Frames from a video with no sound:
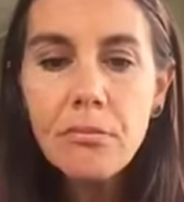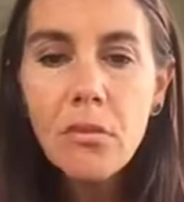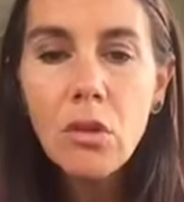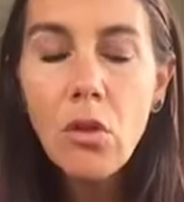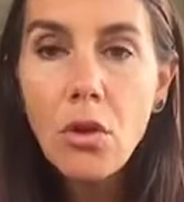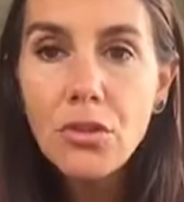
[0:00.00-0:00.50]

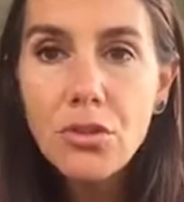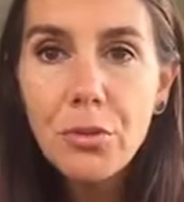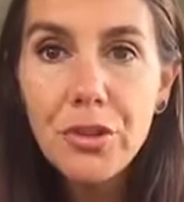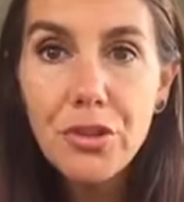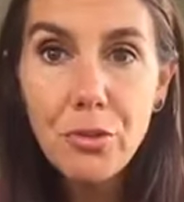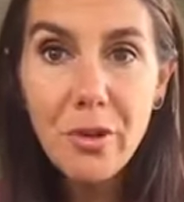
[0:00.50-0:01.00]
long
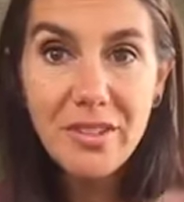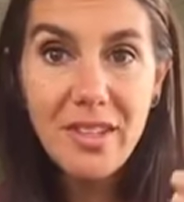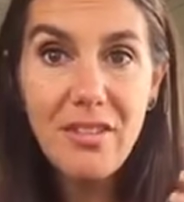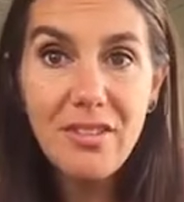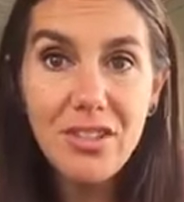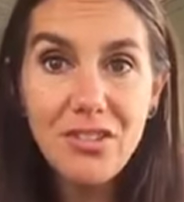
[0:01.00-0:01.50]
story short,
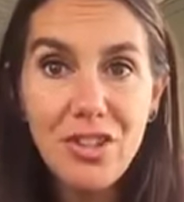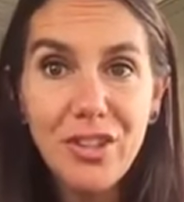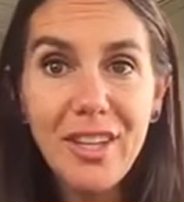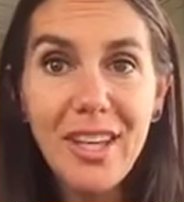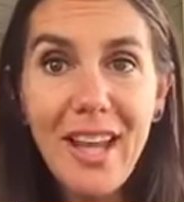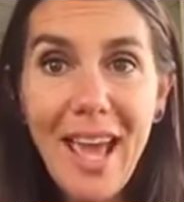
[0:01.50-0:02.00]
David and
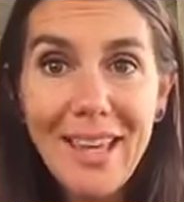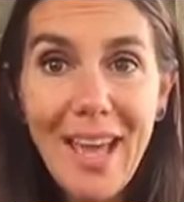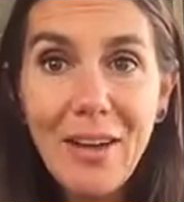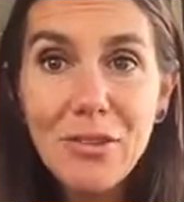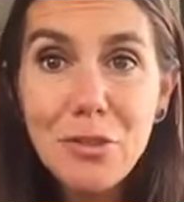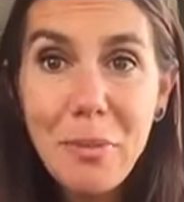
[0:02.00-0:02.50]
Jillian hang
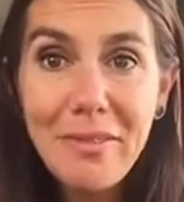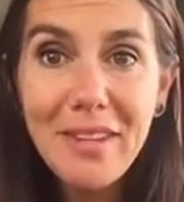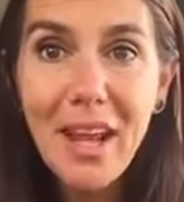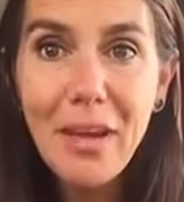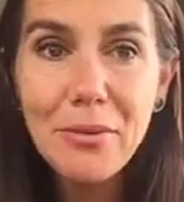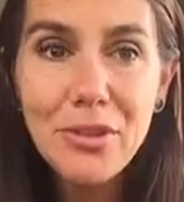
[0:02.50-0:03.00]
out, spend the
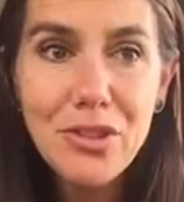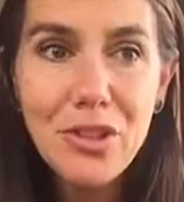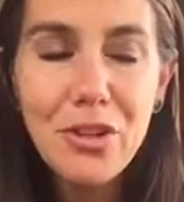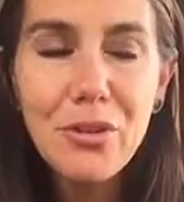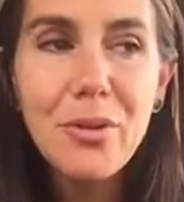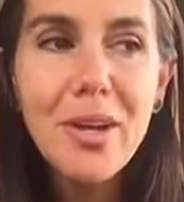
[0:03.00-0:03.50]
night with
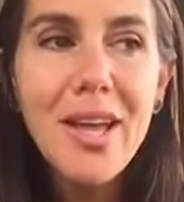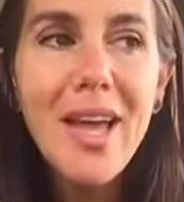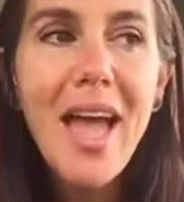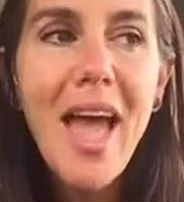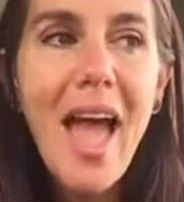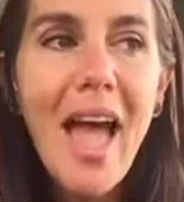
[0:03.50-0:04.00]
Stu,
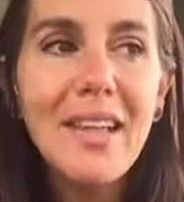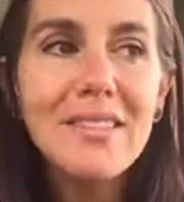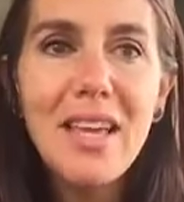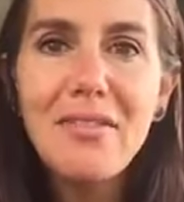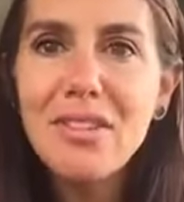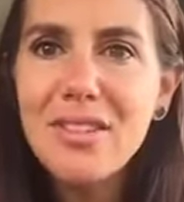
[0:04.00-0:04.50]
and
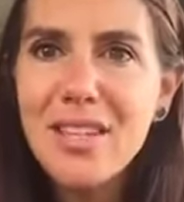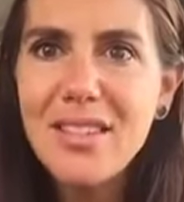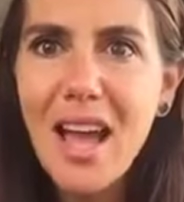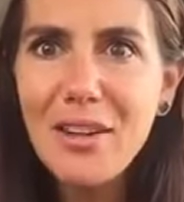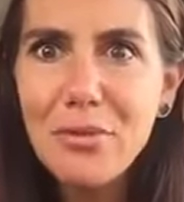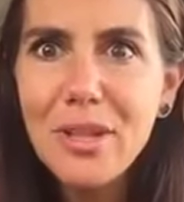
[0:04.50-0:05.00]
David says,
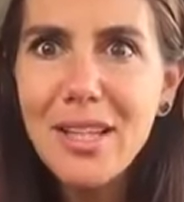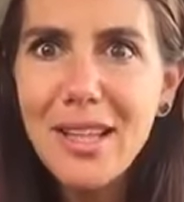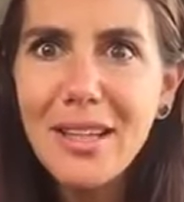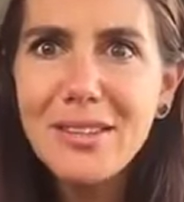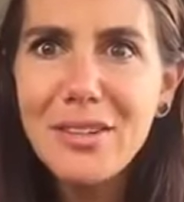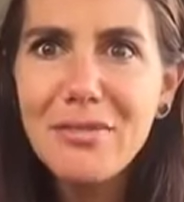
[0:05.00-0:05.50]
I'd really
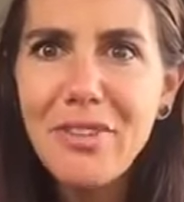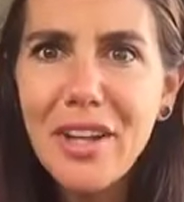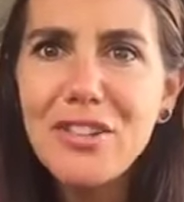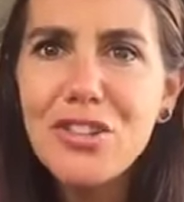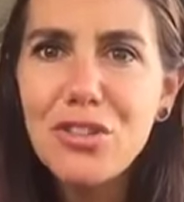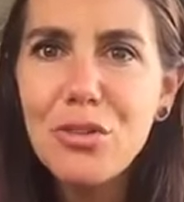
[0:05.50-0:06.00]
like to
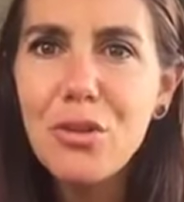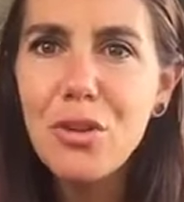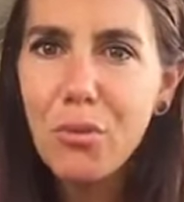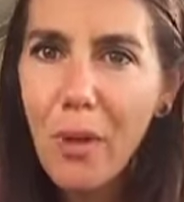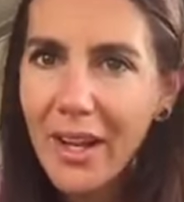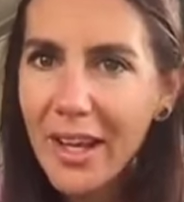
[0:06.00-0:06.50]
invite Stu to
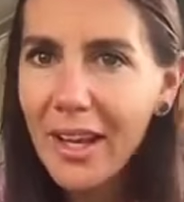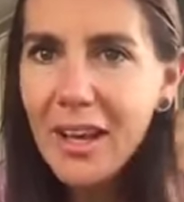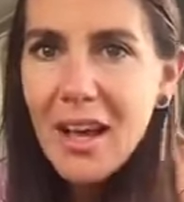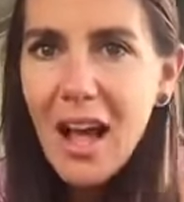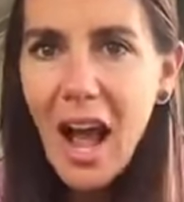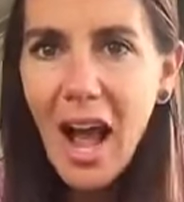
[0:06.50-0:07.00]
the wedding.
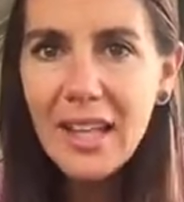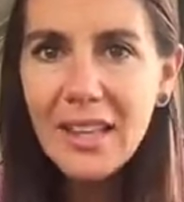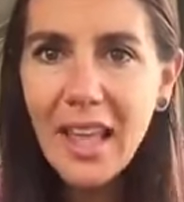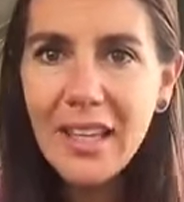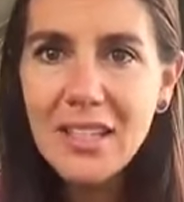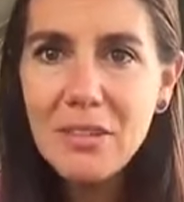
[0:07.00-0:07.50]
I'd
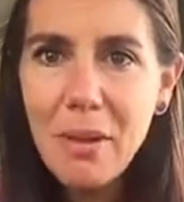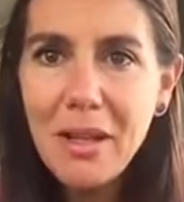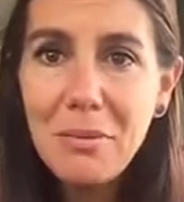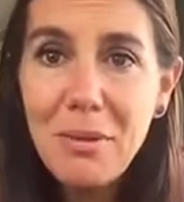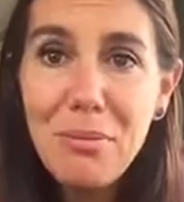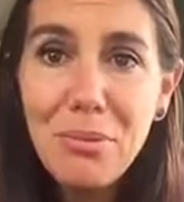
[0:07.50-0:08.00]
like as
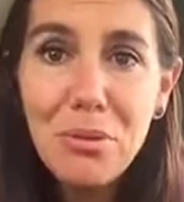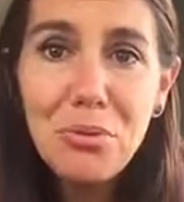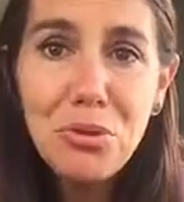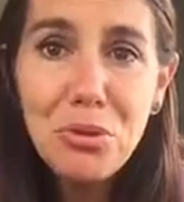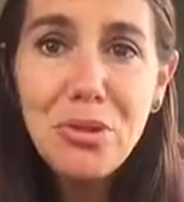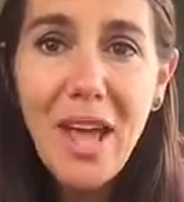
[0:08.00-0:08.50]
many people who
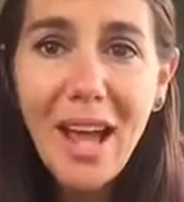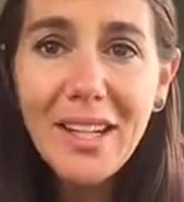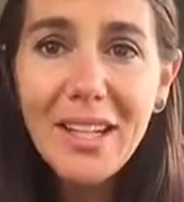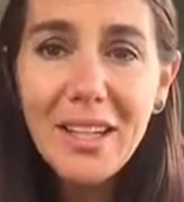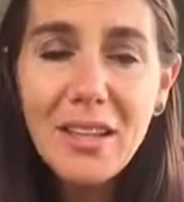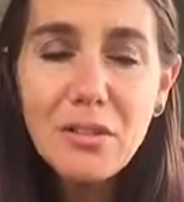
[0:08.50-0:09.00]
knew
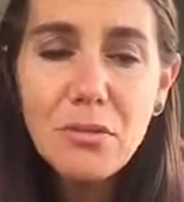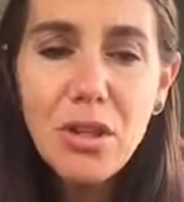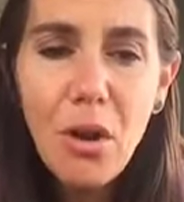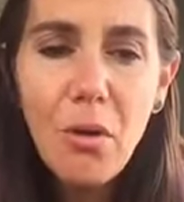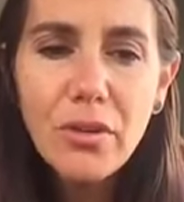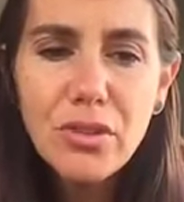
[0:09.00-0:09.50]
Daddy, as you
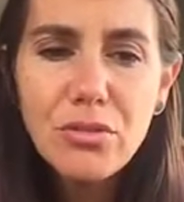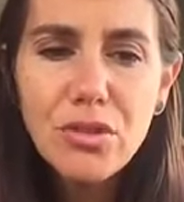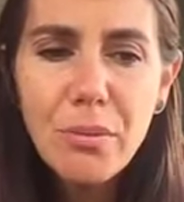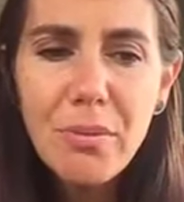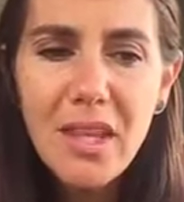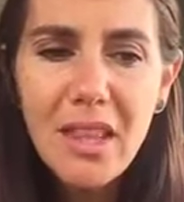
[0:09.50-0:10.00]
know,
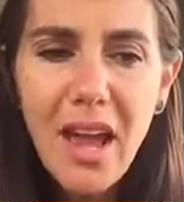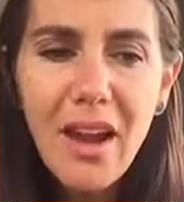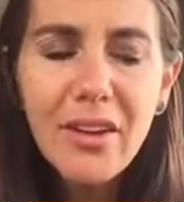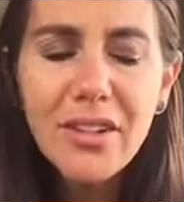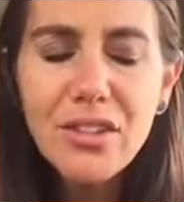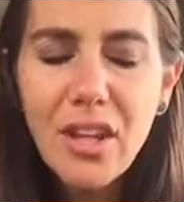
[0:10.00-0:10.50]
to be
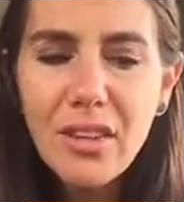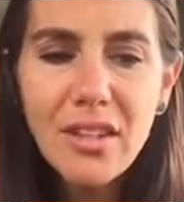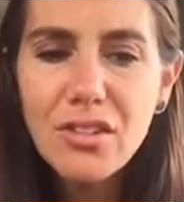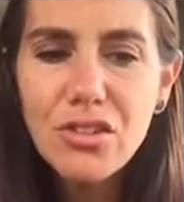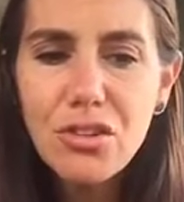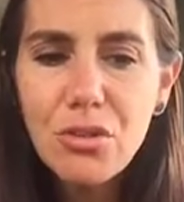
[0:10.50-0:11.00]
there, and I
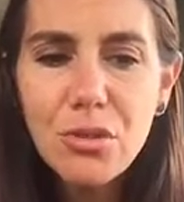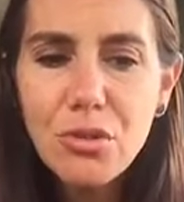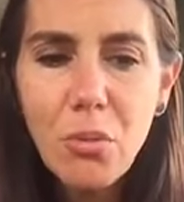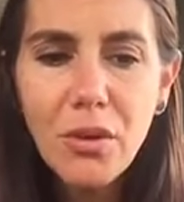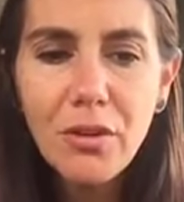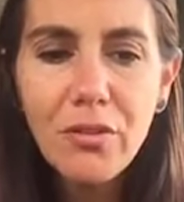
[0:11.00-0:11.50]
think Stu is
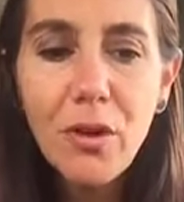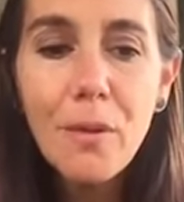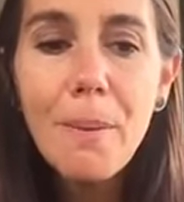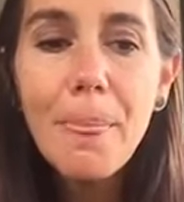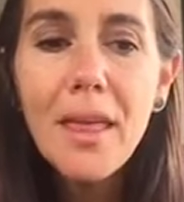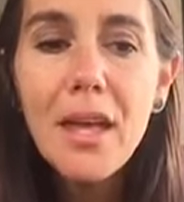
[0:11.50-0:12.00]
wonderful.
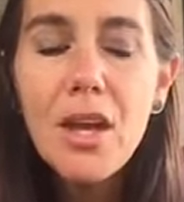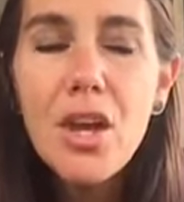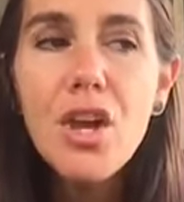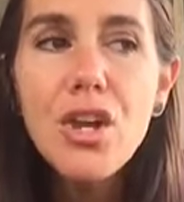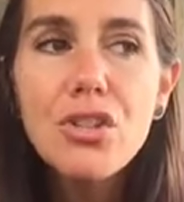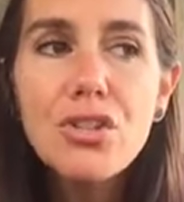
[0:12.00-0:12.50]

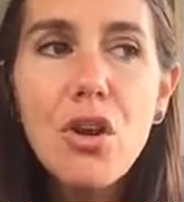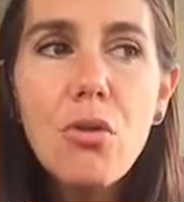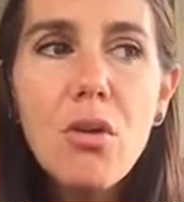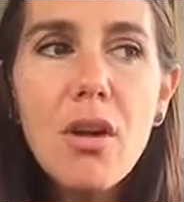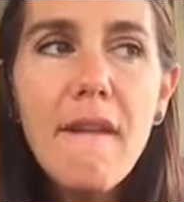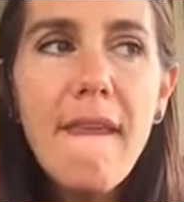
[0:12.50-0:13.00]

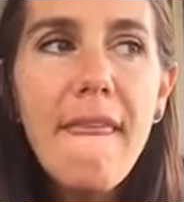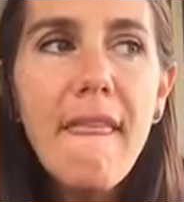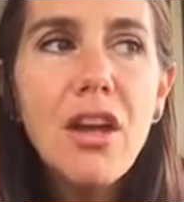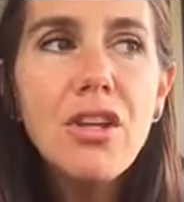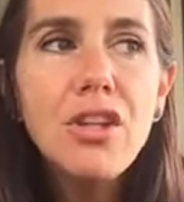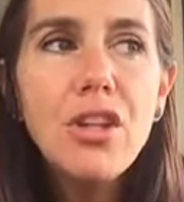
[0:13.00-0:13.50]
So,
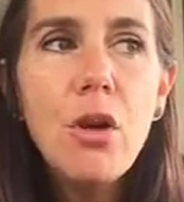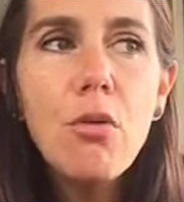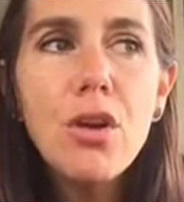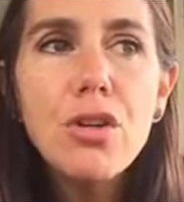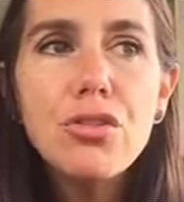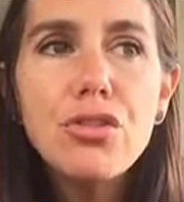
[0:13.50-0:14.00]
you know,
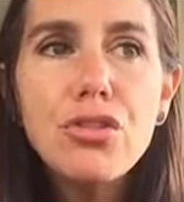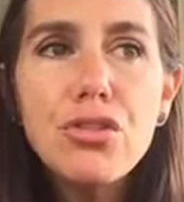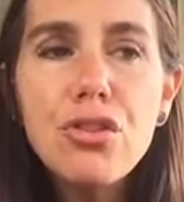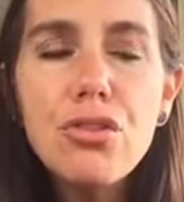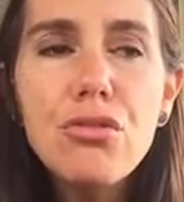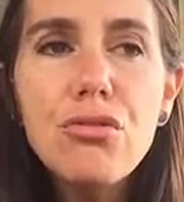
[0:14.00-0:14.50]

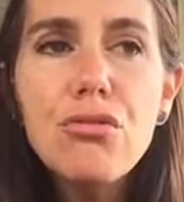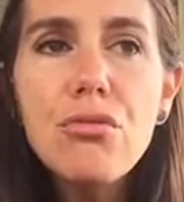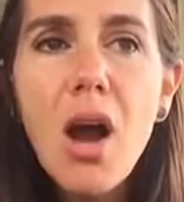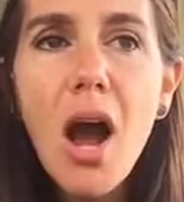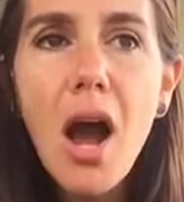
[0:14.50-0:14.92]
Stu